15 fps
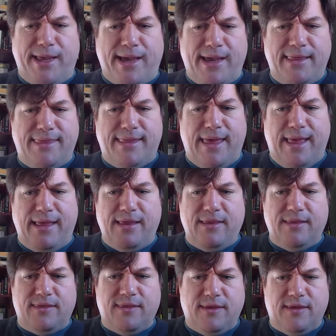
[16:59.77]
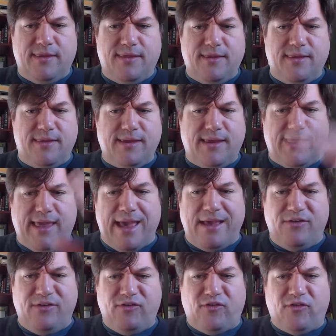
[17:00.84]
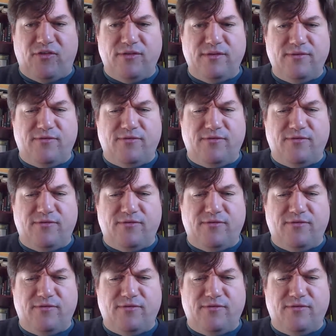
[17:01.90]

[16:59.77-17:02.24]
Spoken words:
I thank the guests